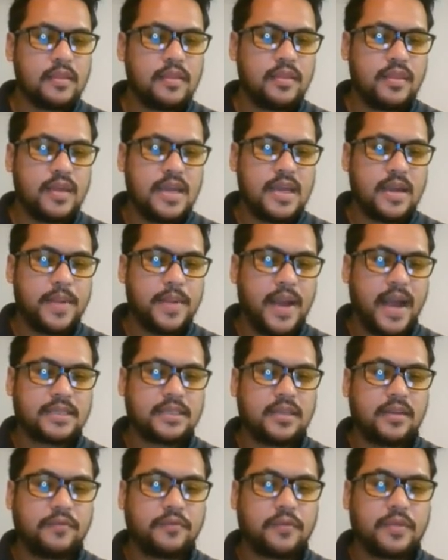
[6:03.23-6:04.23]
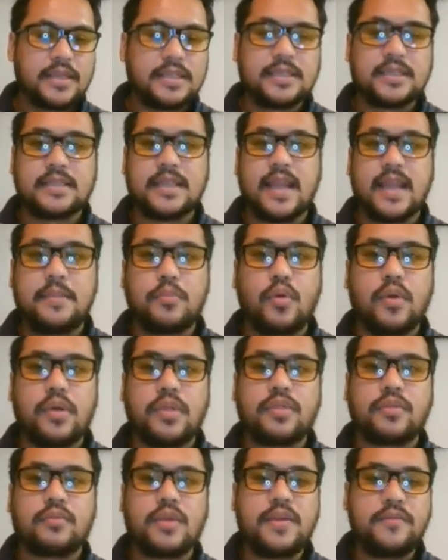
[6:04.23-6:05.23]
The capacity for this is
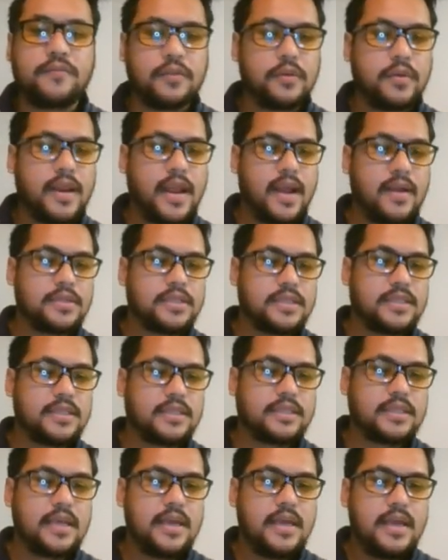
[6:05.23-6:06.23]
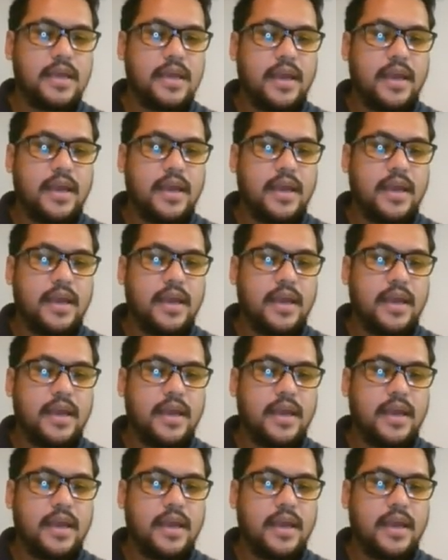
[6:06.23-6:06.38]
9.3 fluid ounces